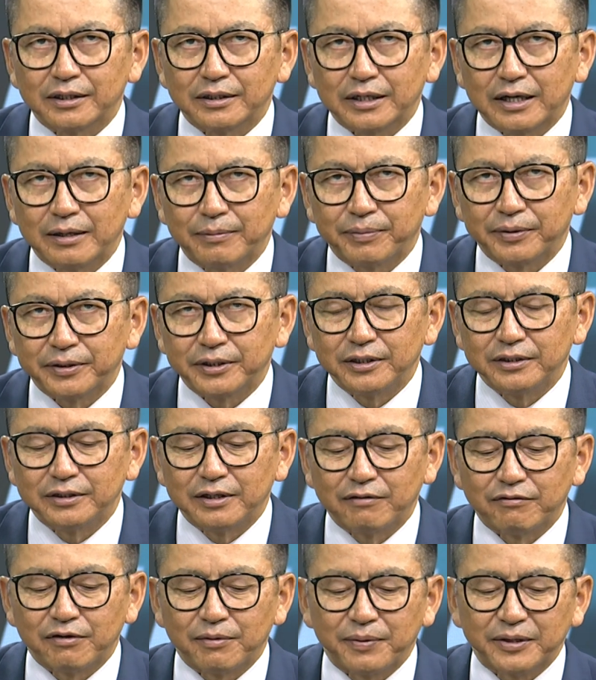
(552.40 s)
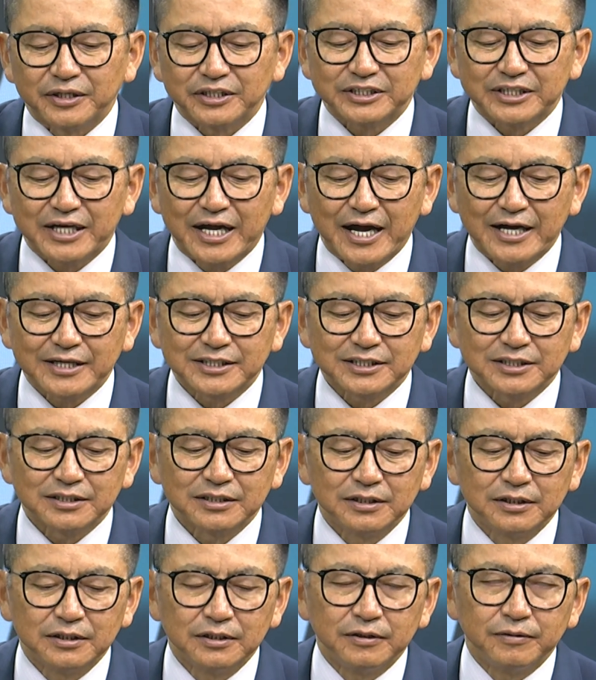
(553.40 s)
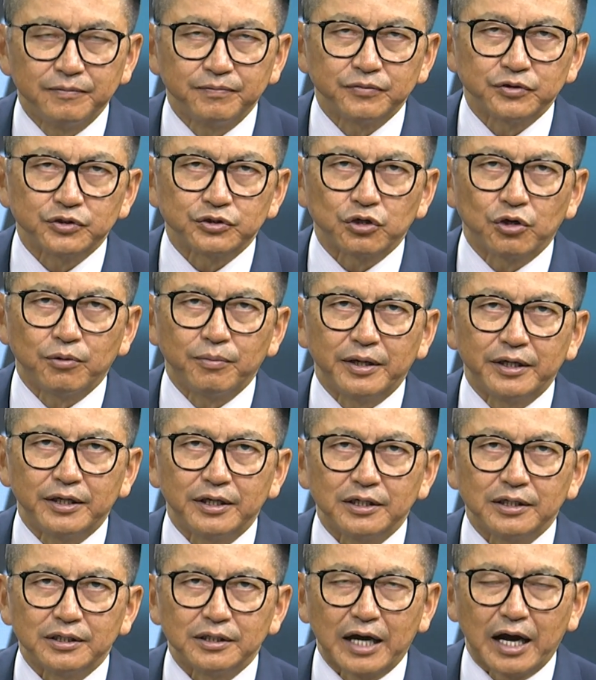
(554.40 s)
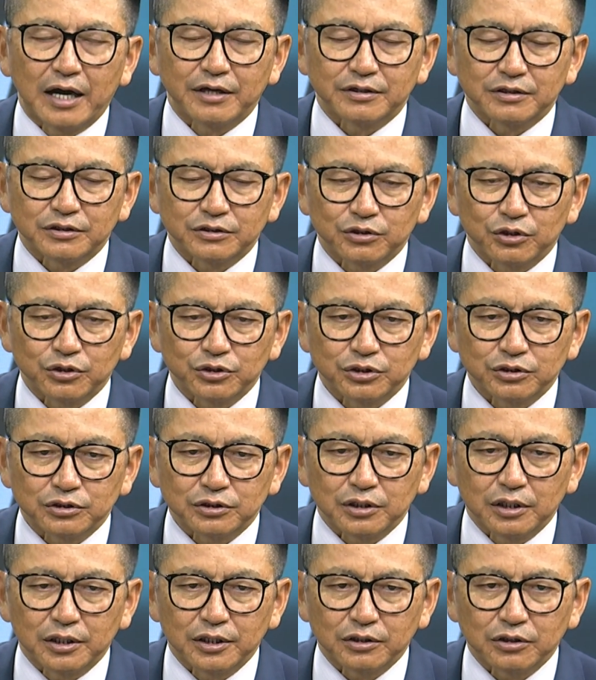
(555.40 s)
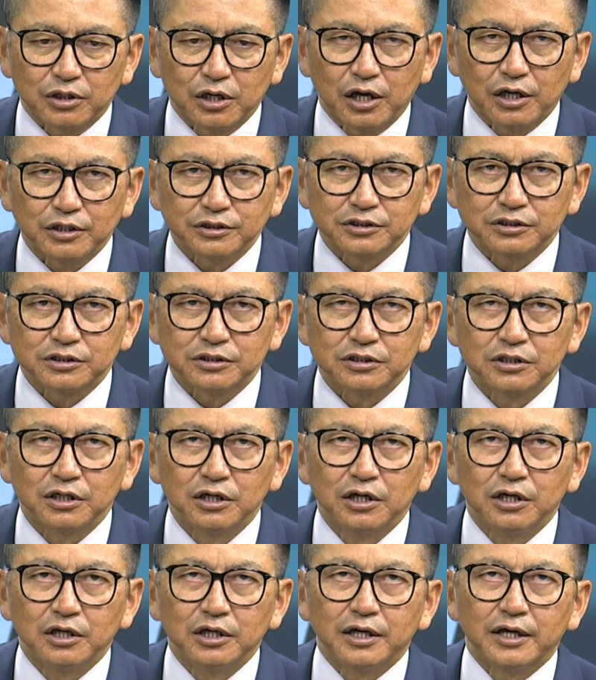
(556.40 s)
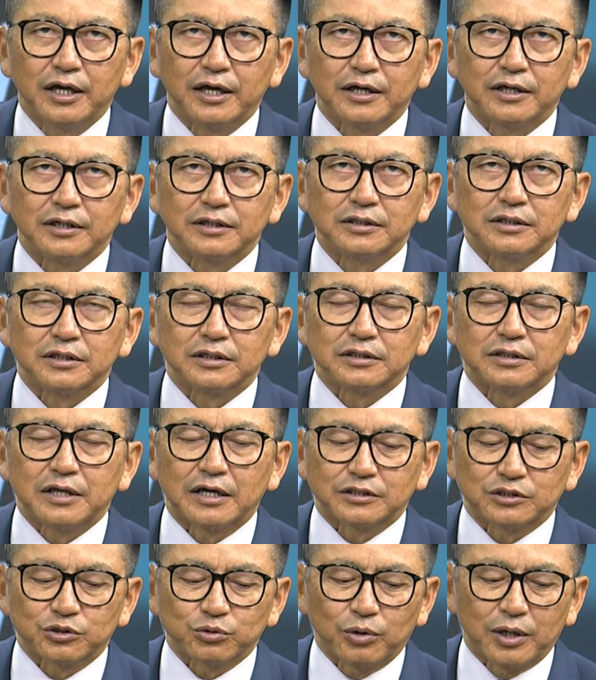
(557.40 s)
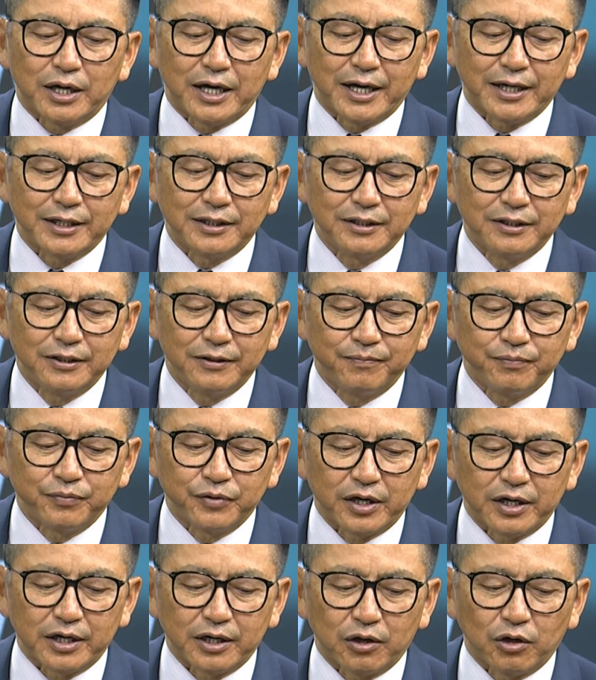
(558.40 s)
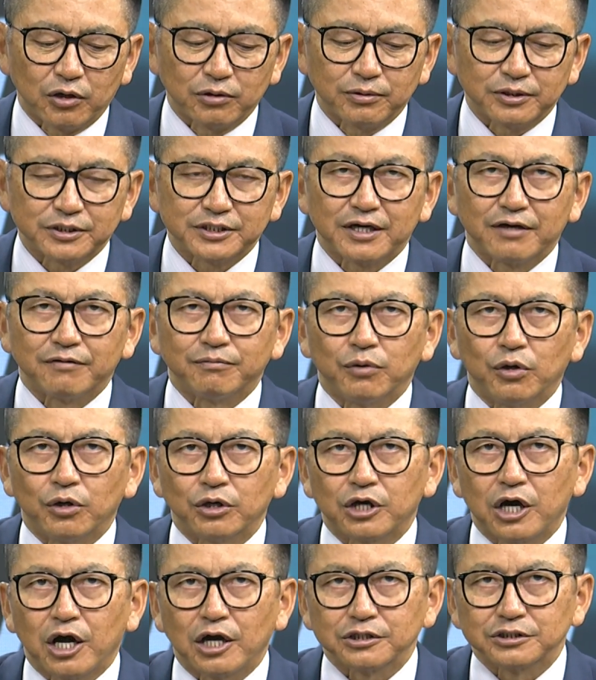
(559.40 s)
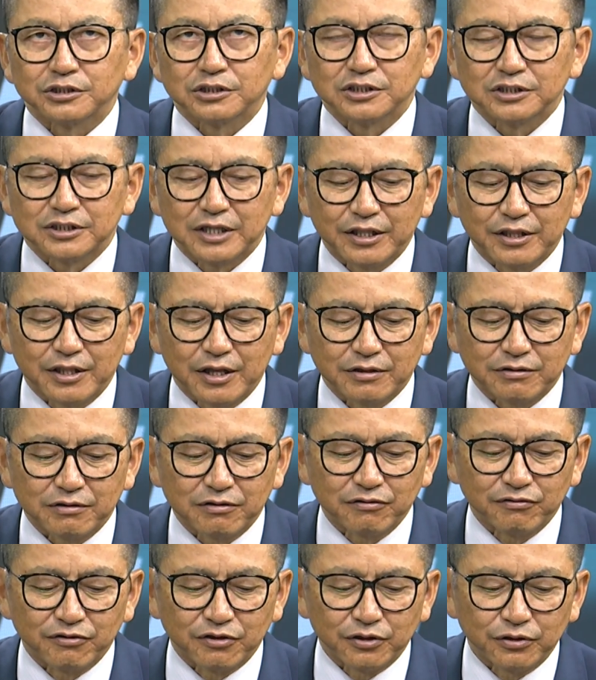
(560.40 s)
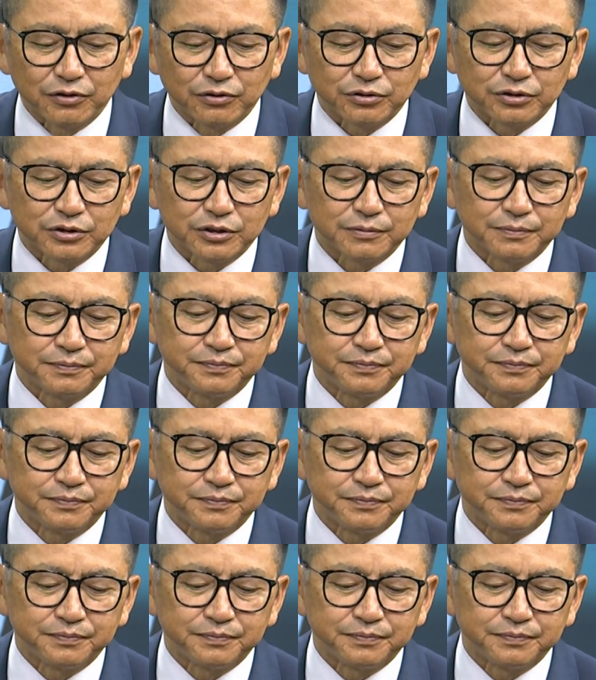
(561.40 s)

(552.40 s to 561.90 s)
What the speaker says: company never pays tax, so many other social costs, and that's why they always have more costs than their revenues.